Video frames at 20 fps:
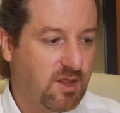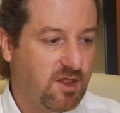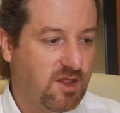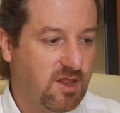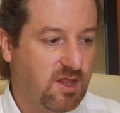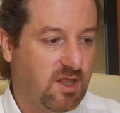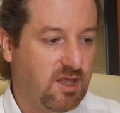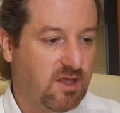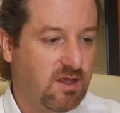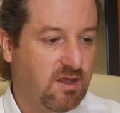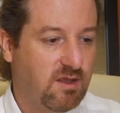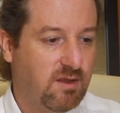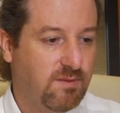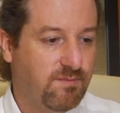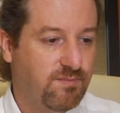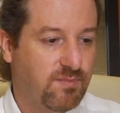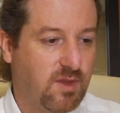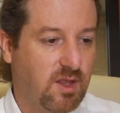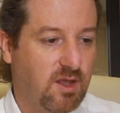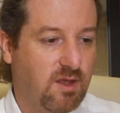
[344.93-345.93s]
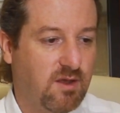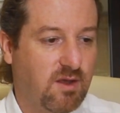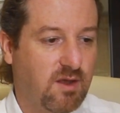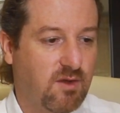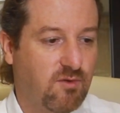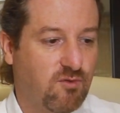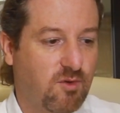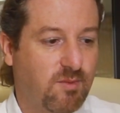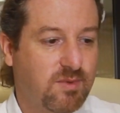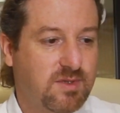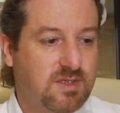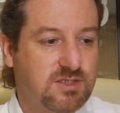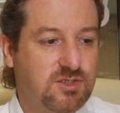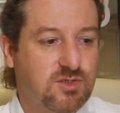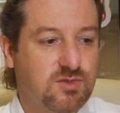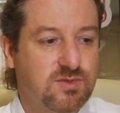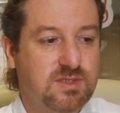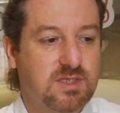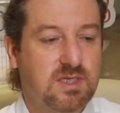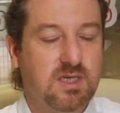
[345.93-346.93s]
The robot is
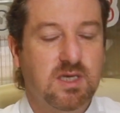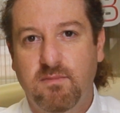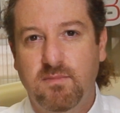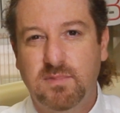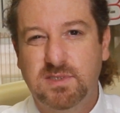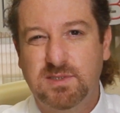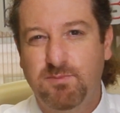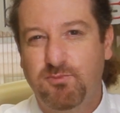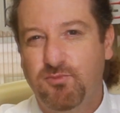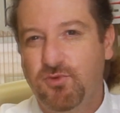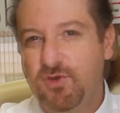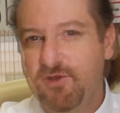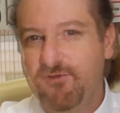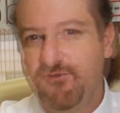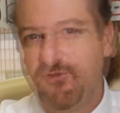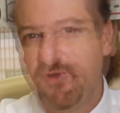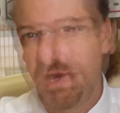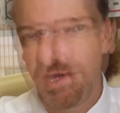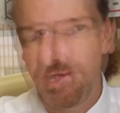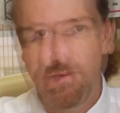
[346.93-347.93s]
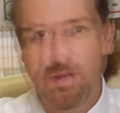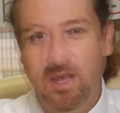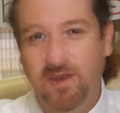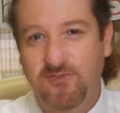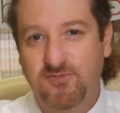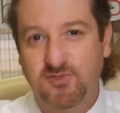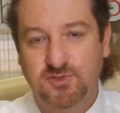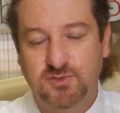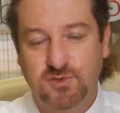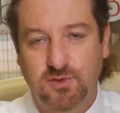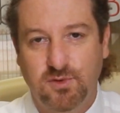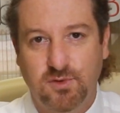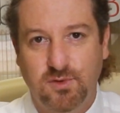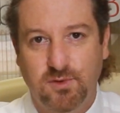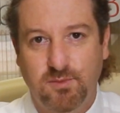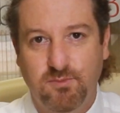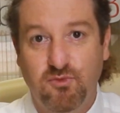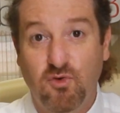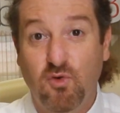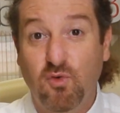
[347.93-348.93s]
using some predefined behaviors or
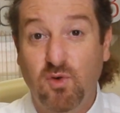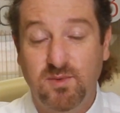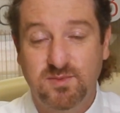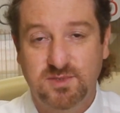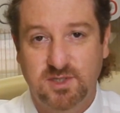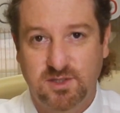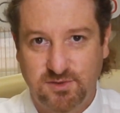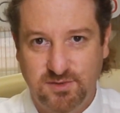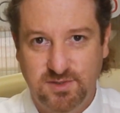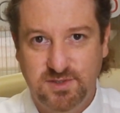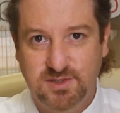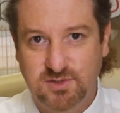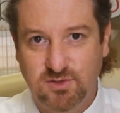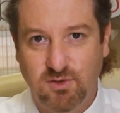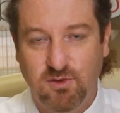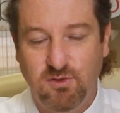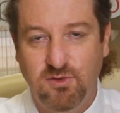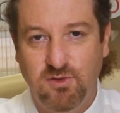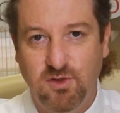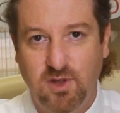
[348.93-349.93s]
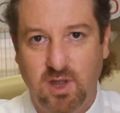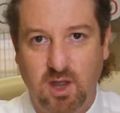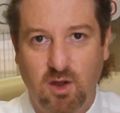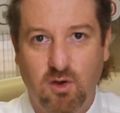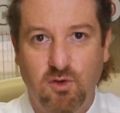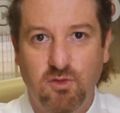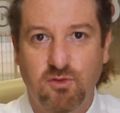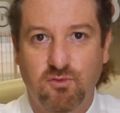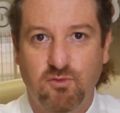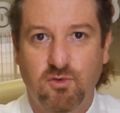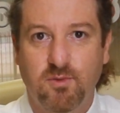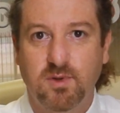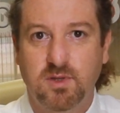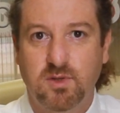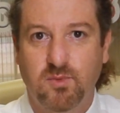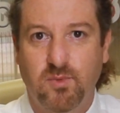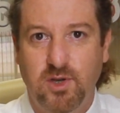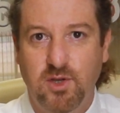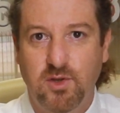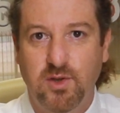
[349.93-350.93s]
programs that are installed on the
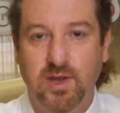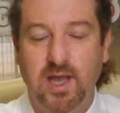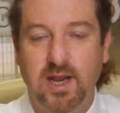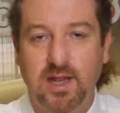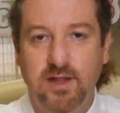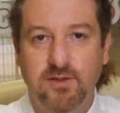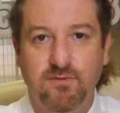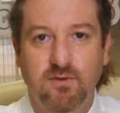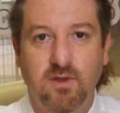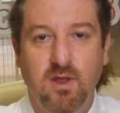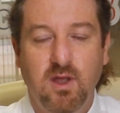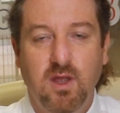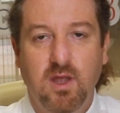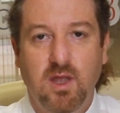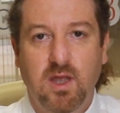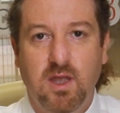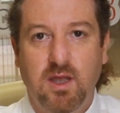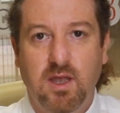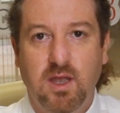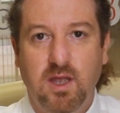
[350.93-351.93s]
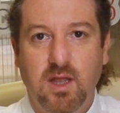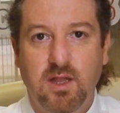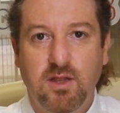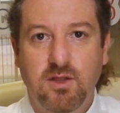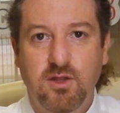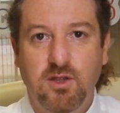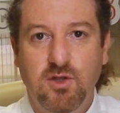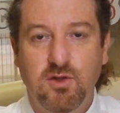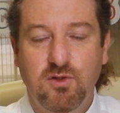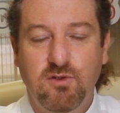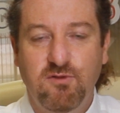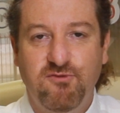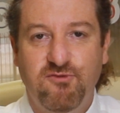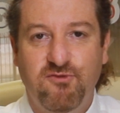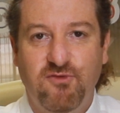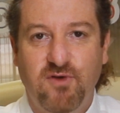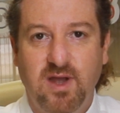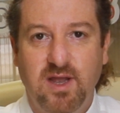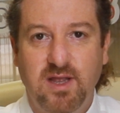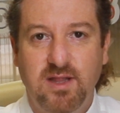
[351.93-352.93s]
robot when you get it, and you'll
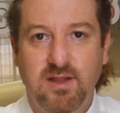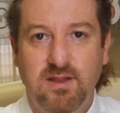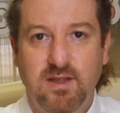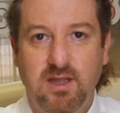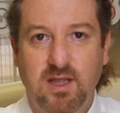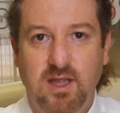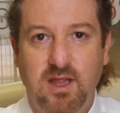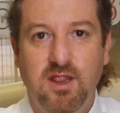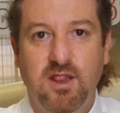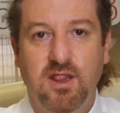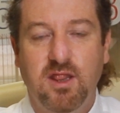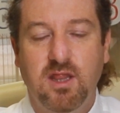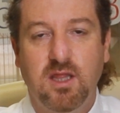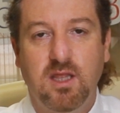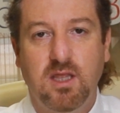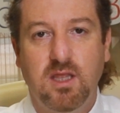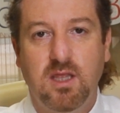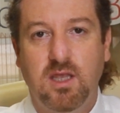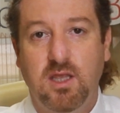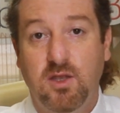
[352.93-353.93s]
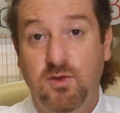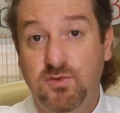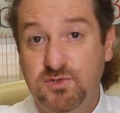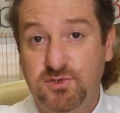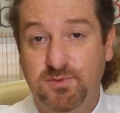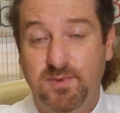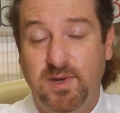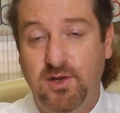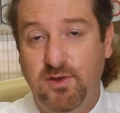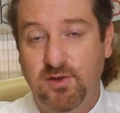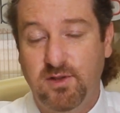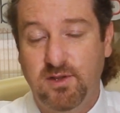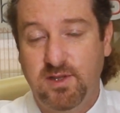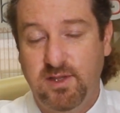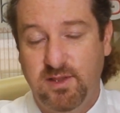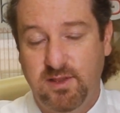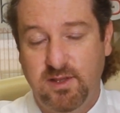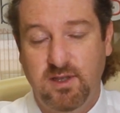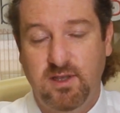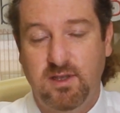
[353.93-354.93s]
find in the user manual,
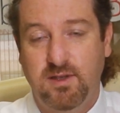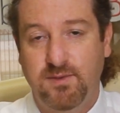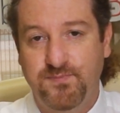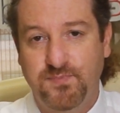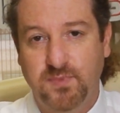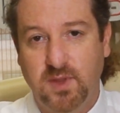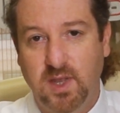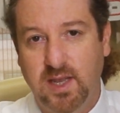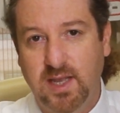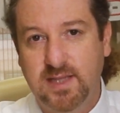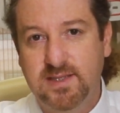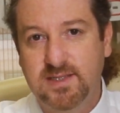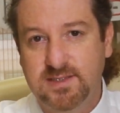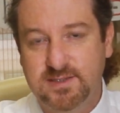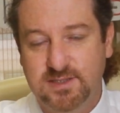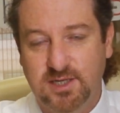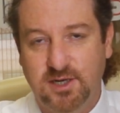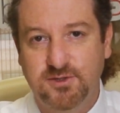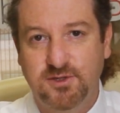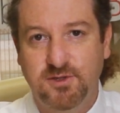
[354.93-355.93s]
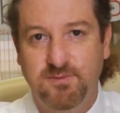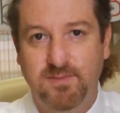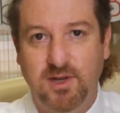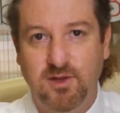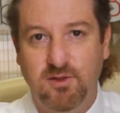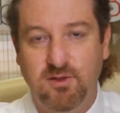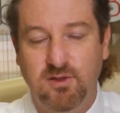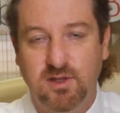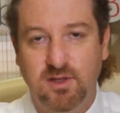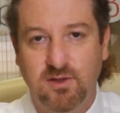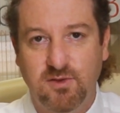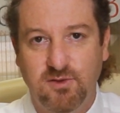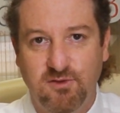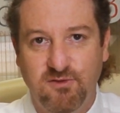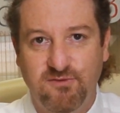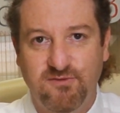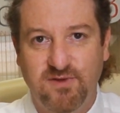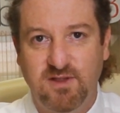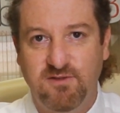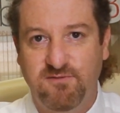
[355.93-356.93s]
in the getting started manual, you'll
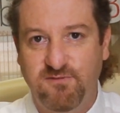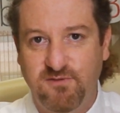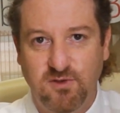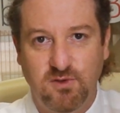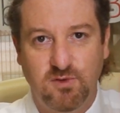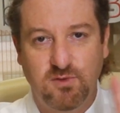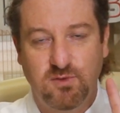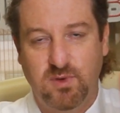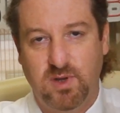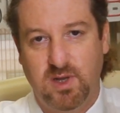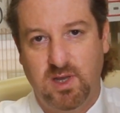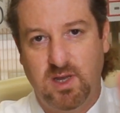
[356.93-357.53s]
find few